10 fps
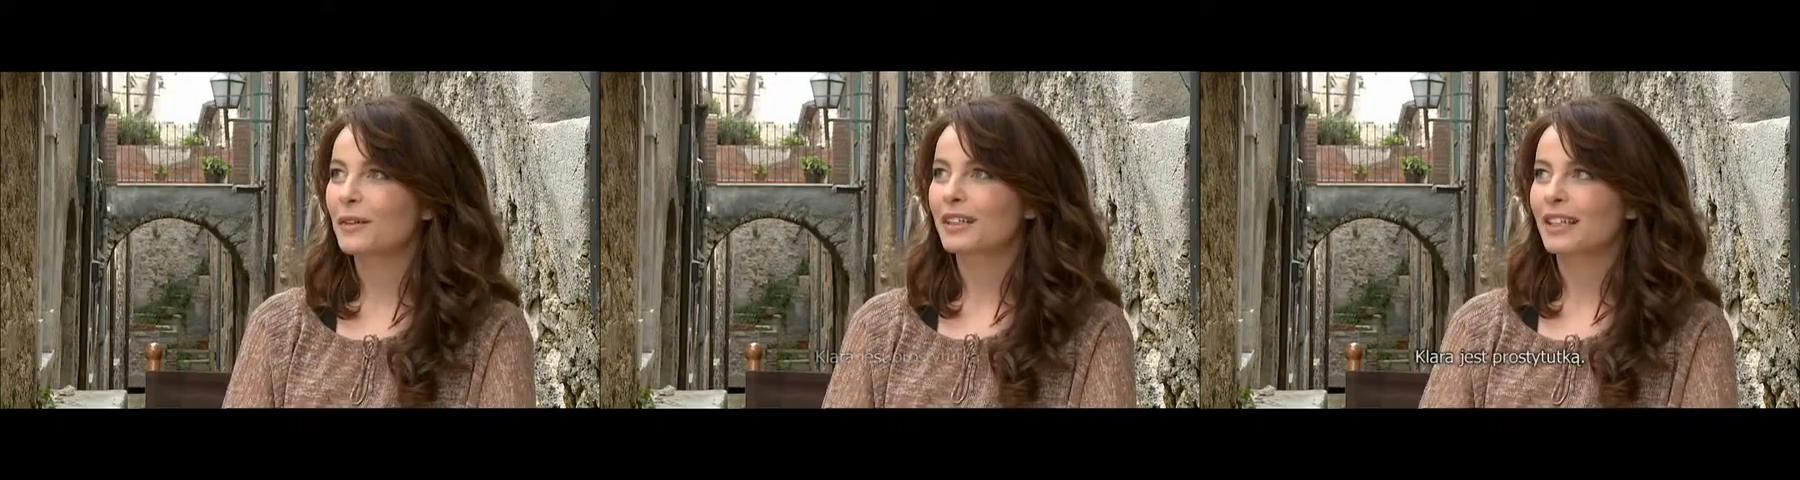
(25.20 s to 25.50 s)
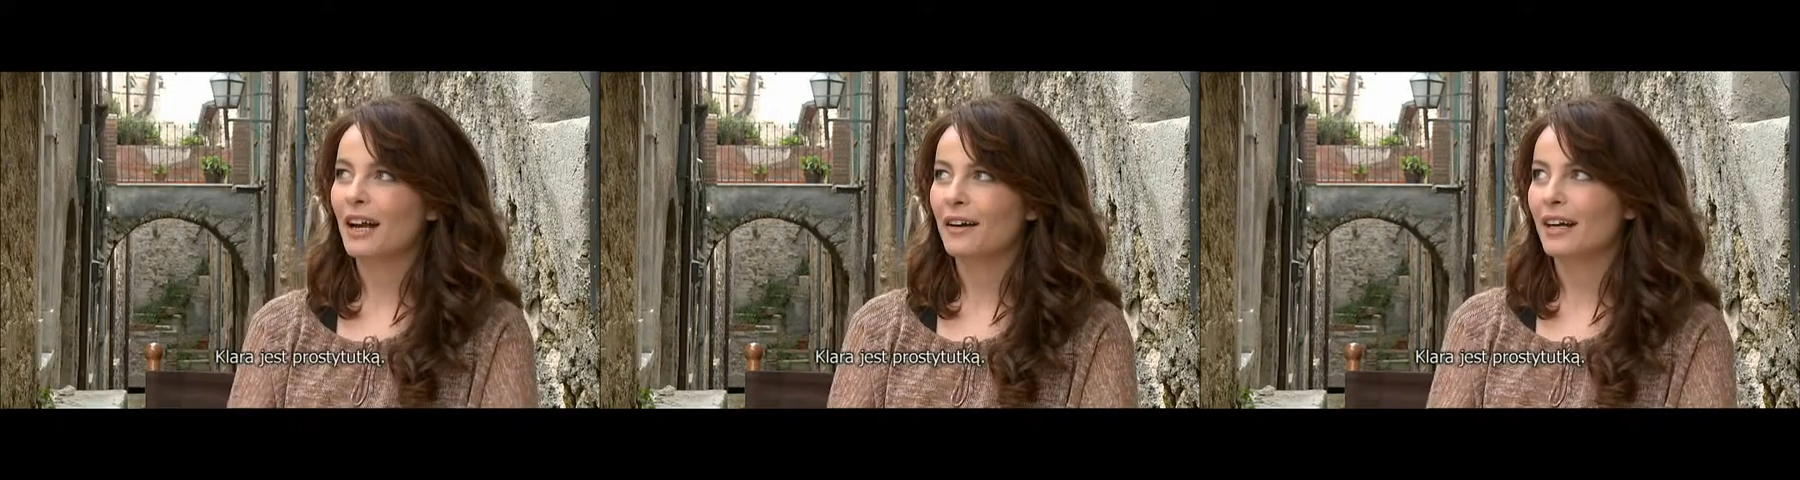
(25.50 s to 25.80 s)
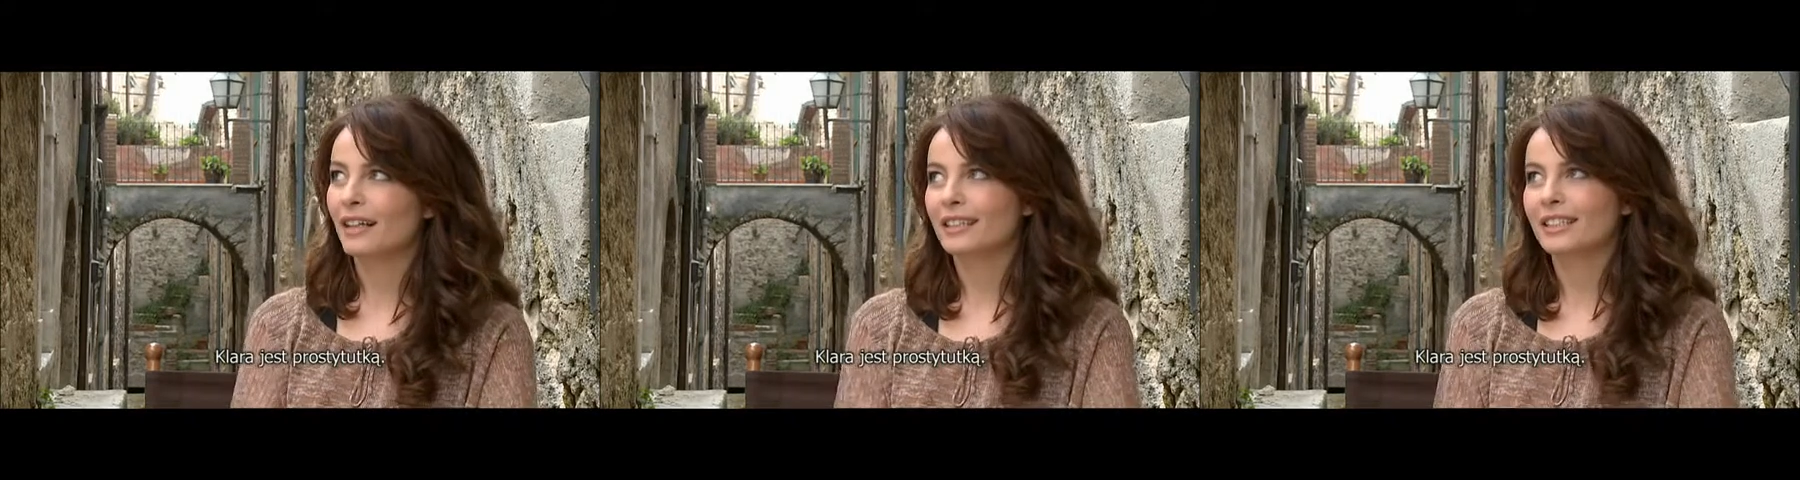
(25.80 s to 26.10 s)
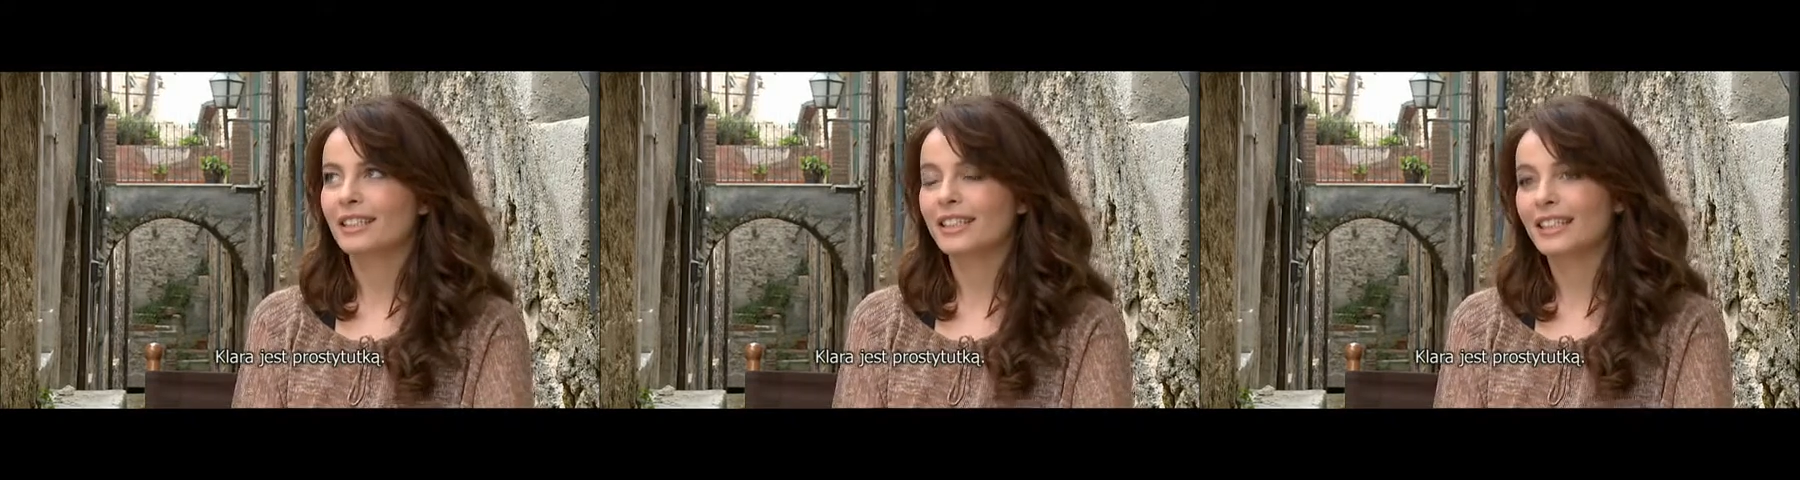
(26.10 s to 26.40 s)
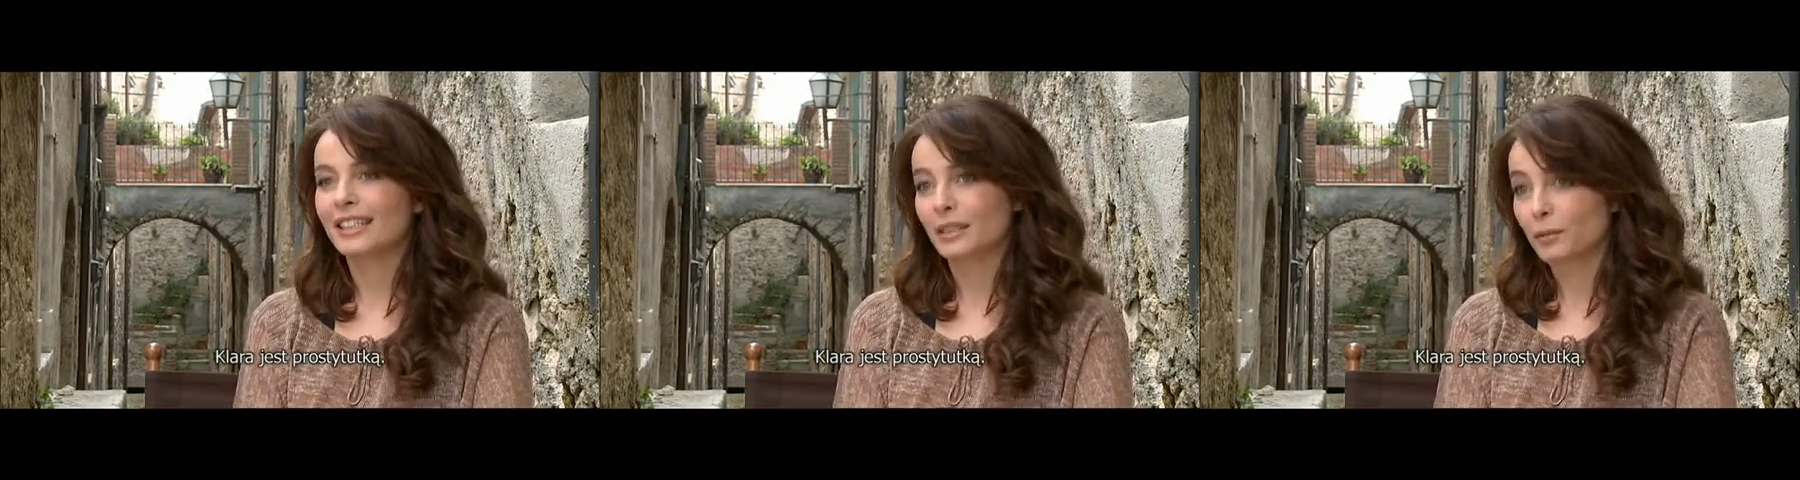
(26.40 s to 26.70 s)
Clara,
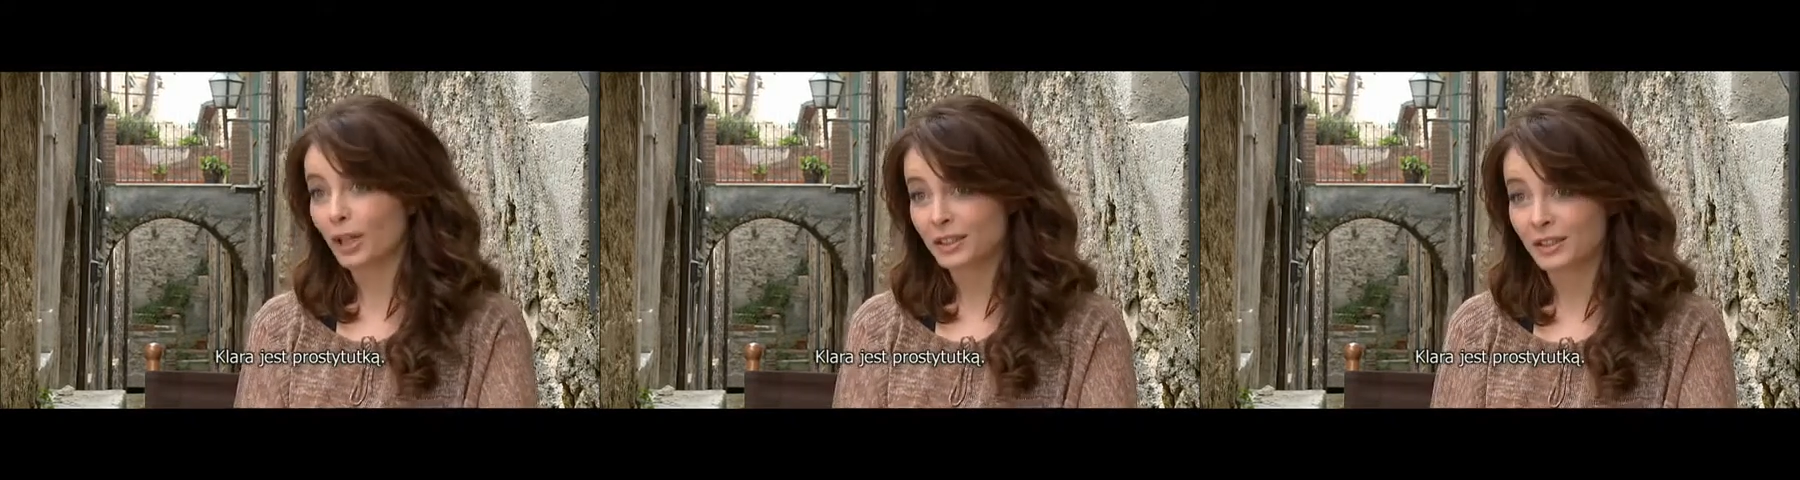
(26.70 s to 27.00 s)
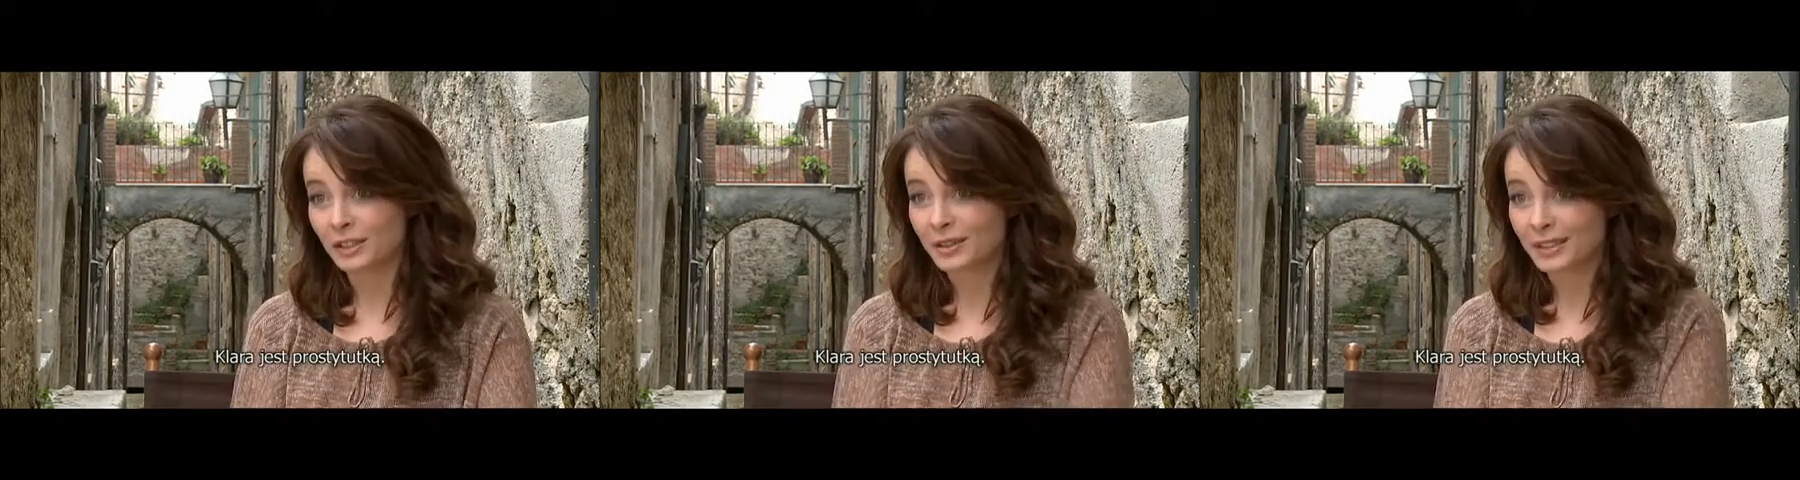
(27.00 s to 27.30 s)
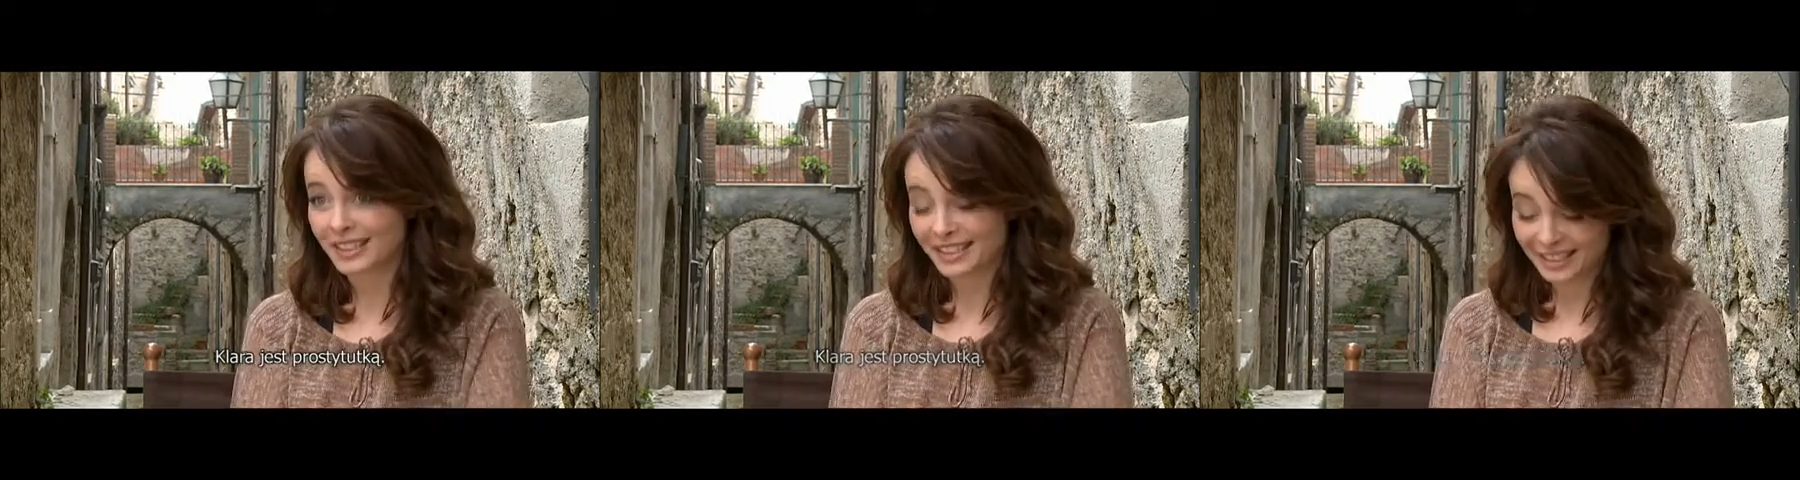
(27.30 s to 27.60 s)
she is a prostitute.